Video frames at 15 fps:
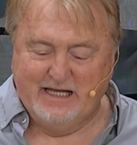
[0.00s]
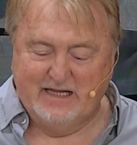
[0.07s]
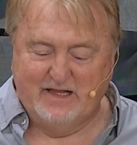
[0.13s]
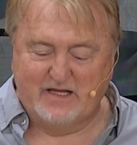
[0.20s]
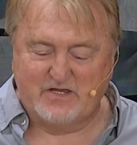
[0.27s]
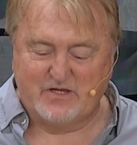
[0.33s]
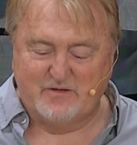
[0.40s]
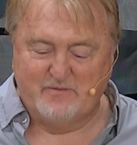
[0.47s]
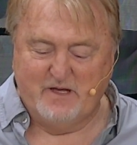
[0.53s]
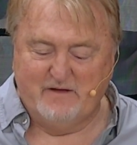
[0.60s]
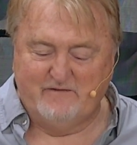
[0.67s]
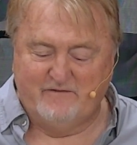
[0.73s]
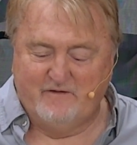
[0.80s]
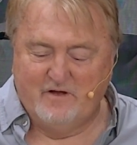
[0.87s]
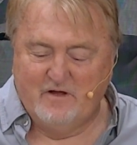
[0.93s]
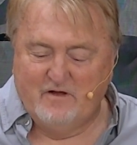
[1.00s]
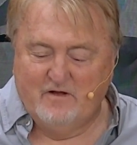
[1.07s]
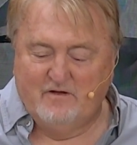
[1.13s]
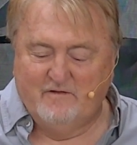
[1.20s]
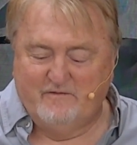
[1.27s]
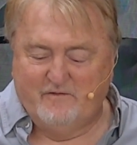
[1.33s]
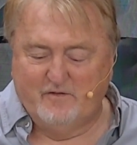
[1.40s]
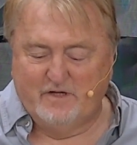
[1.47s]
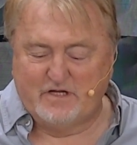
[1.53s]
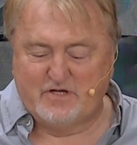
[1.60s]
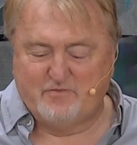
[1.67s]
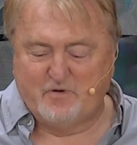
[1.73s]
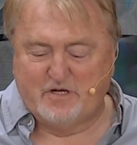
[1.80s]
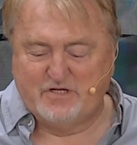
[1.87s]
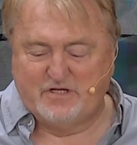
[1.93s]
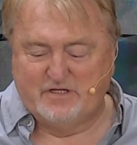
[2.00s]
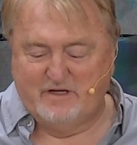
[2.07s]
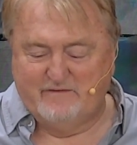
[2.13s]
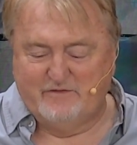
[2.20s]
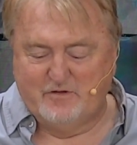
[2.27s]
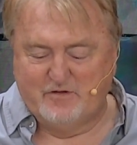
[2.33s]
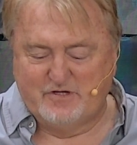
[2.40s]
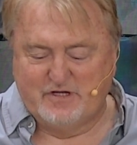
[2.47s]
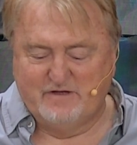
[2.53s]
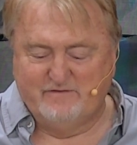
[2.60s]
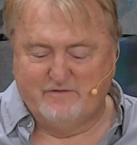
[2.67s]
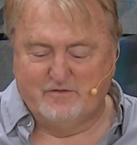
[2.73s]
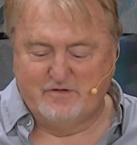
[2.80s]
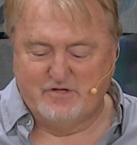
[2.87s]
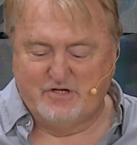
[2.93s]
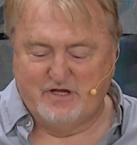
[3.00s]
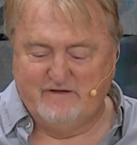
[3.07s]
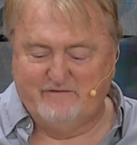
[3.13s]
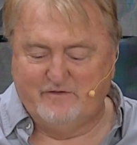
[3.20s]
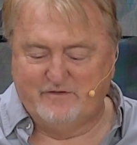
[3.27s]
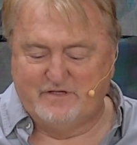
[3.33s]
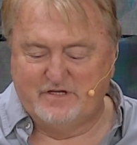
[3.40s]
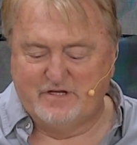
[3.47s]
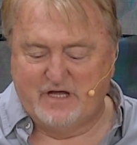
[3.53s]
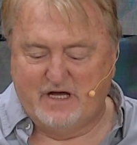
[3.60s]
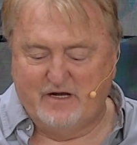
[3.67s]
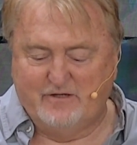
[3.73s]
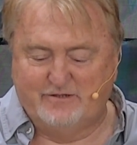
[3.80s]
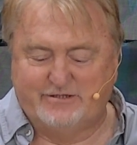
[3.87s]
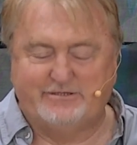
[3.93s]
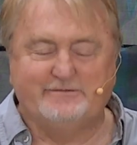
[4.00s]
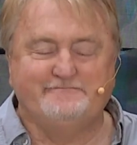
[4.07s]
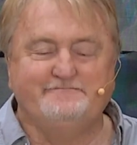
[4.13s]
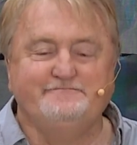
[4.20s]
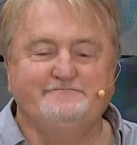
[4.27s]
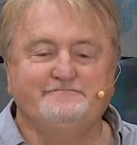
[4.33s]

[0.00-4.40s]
he lets them have full expression of their sinful and shameful desires.